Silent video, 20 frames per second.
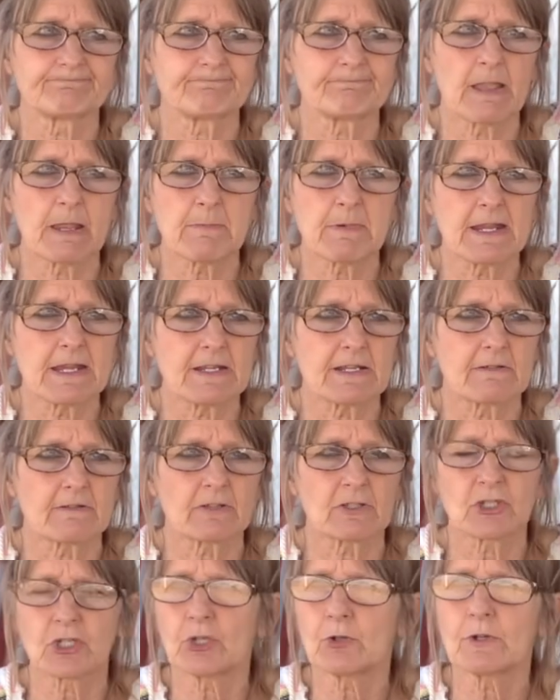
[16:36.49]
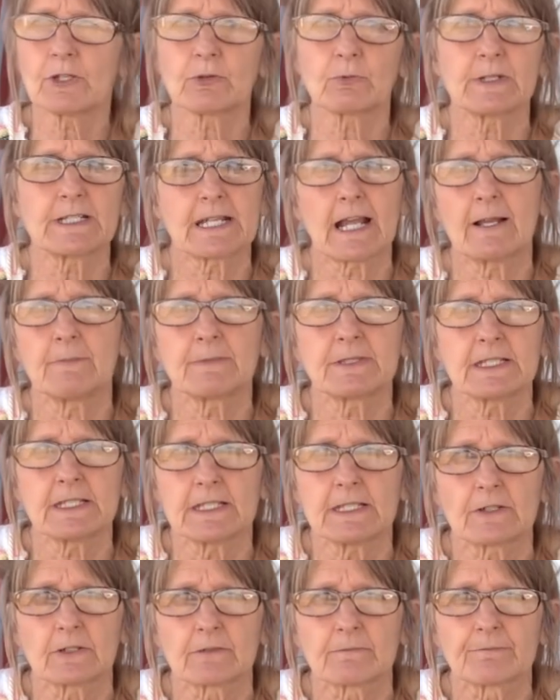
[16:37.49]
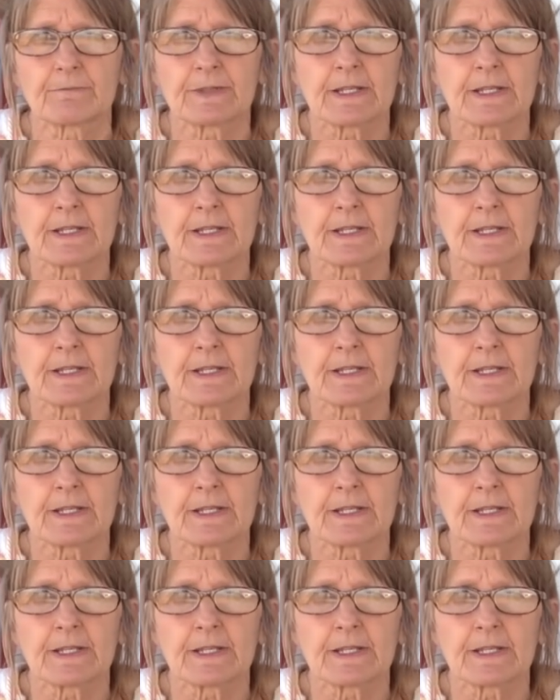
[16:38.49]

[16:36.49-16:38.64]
maybe 2 or 3 times a year.